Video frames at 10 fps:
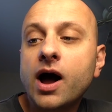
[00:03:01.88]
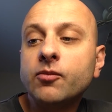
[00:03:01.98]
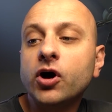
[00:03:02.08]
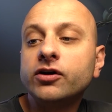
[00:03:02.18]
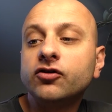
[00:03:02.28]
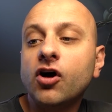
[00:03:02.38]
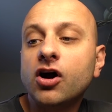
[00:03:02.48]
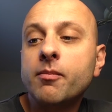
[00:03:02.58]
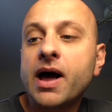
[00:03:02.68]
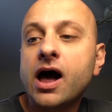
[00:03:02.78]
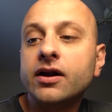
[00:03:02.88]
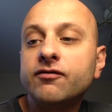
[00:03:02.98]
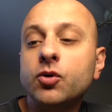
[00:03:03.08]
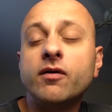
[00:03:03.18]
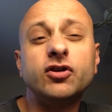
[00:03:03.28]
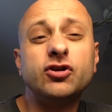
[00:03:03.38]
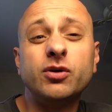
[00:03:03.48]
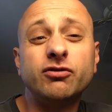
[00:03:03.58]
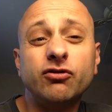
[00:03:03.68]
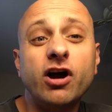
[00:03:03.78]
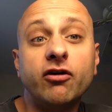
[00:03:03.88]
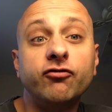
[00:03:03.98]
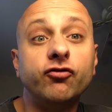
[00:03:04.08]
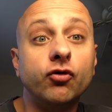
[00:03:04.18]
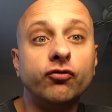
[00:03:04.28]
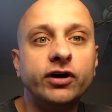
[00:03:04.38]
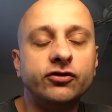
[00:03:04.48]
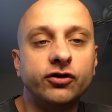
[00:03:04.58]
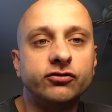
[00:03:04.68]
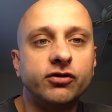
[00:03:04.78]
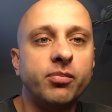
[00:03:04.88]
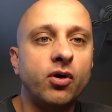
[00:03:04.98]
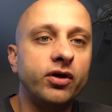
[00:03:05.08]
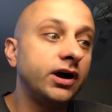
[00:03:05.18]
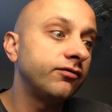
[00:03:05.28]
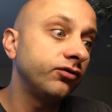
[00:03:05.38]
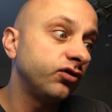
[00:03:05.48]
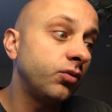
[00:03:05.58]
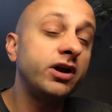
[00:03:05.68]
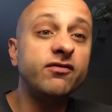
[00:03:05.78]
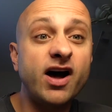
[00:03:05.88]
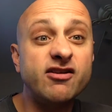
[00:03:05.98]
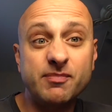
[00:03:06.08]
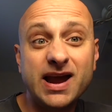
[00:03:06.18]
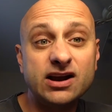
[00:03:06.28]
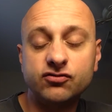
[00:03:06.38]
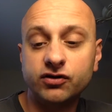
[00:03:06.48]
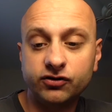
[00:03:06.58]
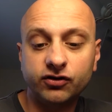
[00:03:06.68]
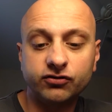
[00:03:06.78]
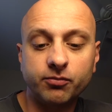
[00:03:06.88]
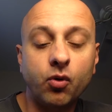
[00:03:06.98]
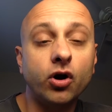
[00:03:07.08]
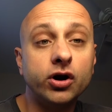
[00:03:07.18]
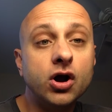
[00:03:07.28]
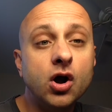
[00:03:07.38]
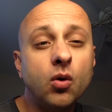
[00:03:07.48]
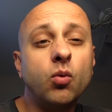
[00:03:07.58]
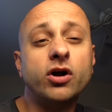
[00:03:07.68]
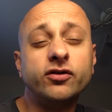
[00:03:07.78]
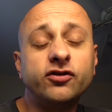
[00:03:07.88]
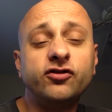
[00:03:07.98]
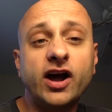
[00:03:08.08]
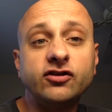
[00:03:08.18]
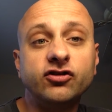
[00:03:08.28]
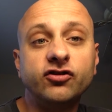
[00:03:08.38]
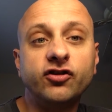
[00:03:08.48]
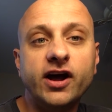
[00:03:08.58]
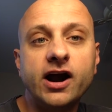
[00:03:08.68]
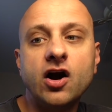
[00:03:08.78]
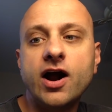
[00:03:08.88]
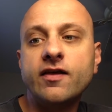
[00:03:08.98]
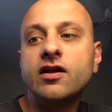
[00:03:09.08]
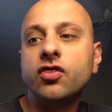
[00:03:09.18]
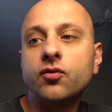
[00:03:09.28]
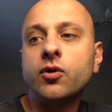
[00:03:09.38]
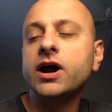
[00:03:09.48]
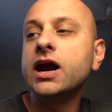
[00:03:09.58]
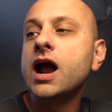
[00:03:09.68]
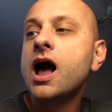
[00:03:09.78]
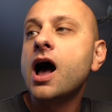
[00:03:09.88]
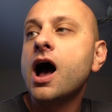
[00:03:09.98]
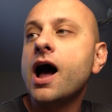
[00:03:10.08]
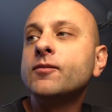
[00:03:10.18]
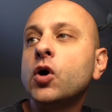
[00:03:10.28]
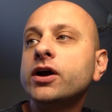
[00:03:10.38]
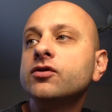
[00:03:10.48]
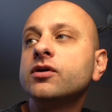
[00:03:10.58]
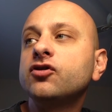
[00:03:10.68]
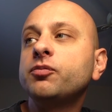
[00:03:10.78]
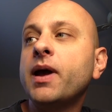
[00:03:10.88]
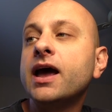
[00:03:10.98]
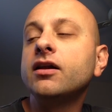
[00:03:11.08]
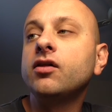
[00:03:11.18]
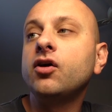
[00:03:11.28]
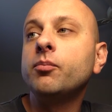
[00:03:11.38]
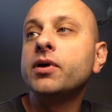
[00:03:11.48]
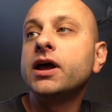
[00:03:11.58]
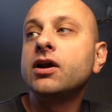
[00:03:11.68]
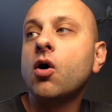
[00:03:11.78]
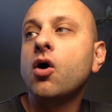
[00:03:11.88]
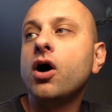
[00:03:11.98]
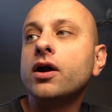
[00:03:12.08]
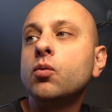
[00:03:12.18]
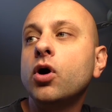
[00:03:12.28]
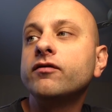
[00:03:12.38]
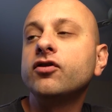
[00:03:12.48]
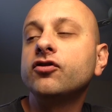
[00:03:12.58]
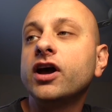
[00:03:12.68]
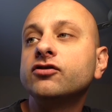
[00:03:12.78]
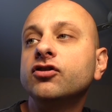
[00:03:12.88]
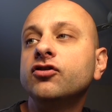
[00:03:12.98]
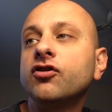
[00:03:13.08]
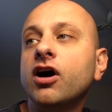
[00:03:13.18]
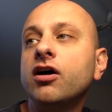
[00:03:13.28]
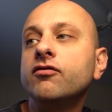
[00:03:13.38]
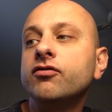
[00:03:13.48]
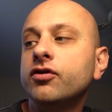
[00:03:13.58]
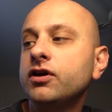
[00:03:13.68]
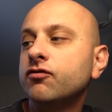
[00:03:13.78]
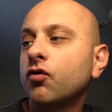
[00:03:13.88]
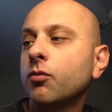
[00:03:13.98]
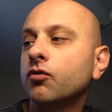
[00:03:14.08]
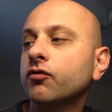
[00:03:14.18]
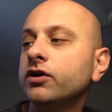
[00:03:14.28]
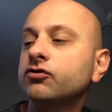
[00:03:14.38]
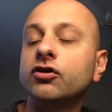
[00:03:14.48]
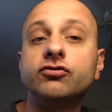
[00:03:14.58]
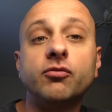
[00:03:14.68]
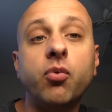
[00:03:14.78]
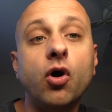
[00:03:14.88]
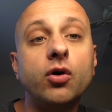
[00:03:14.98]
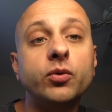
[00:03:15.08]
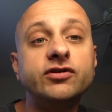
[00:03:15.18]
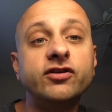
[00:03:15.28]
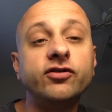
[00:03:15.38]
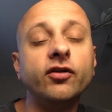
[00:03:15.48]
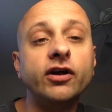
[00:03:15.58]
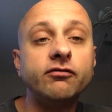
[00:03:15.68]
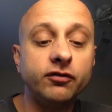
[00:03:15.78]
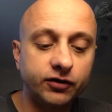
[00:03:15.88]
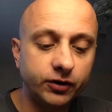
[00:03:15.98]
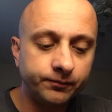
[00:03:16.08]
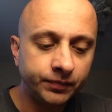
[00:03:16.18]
I'm going to talk about if you ever do have to write a full research report, like a full 25-page research report, what are the sections there? And then three, I'm going to expand a little bit on one of the sections of the formal research report, which is the lit review.